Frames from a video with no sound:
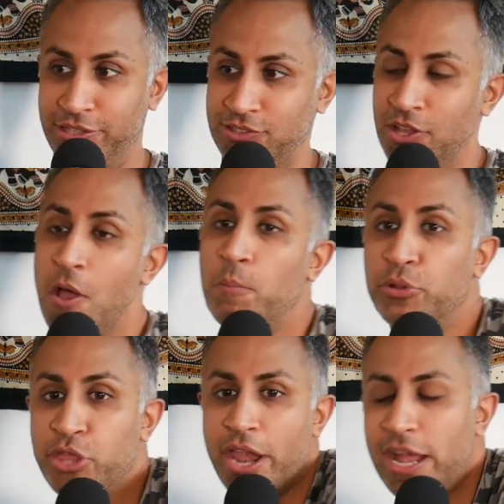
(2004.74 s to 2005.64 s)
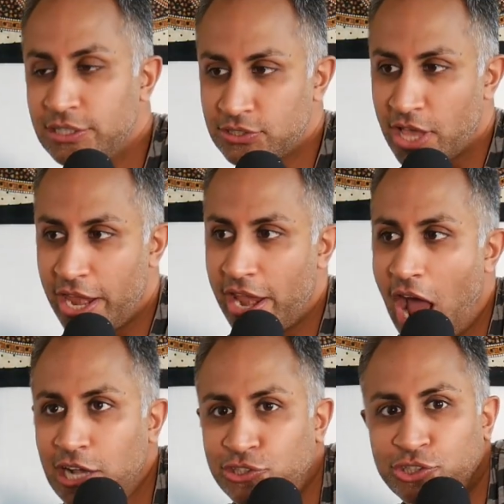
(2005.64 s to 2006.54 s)
this. But then I decided
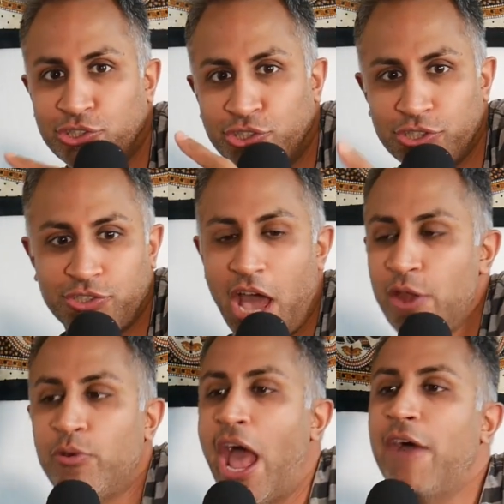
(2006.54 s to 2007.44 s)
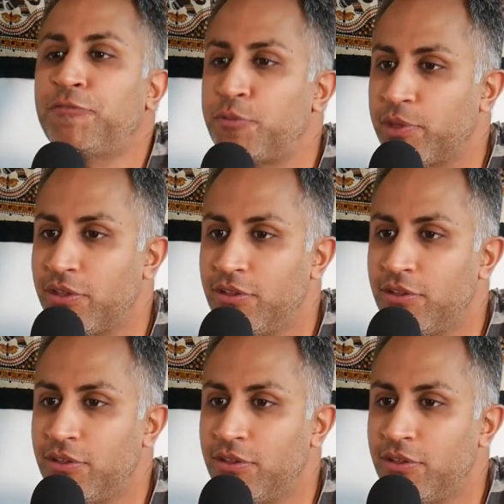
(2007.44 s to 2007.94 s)
I I don't have to be.